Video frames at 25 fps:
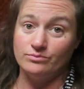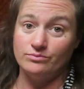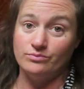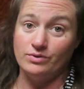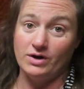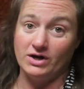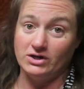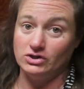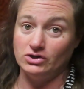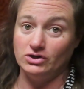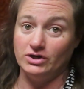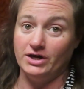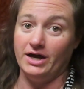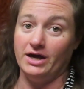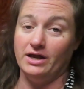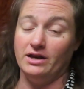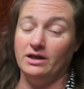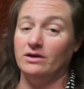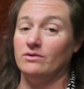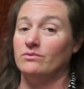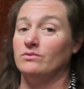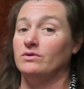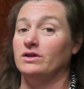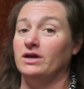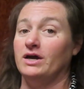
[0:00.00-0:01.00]
pressure
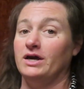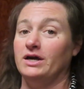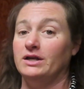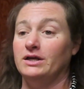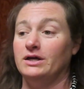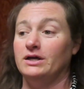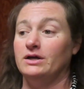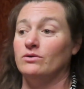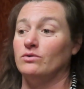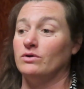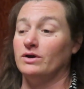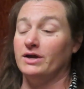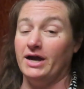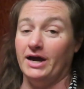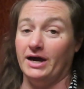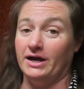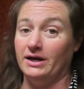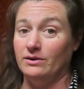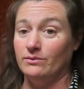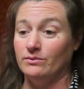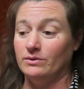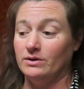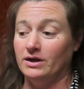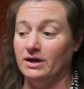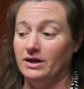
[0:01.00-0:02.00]
canning related or
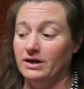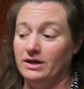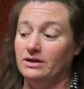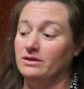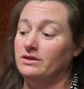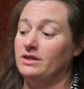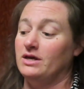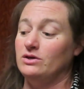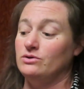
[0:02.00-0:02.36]
canning related,